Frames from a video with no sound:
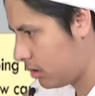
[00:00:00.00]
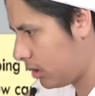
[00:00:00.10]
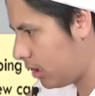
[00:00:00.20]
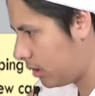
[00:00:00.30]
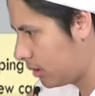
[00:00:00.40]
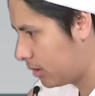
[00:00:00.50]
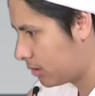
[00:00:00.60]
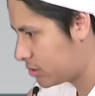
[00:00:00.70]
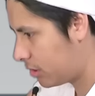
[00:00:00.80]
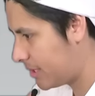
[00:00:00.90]
Ah!
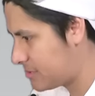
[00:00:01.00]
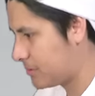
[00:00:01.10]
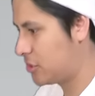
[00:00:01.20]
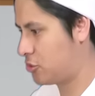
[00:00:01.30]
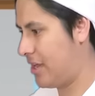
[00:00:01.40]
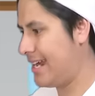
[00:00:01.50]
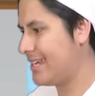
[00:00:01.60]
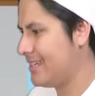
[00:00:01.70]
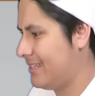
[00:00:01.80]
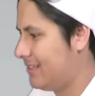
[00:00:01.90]
So am I supposed to drag
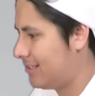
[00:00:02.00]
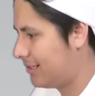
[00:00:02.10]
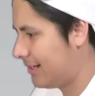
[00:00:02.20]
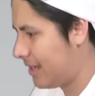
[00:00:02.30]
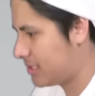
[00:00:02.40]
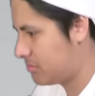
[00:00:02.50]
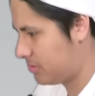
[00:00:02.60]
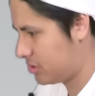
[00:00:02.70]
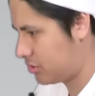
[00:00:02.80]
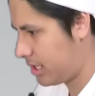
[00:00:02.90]
it? Alright, I'm supposed to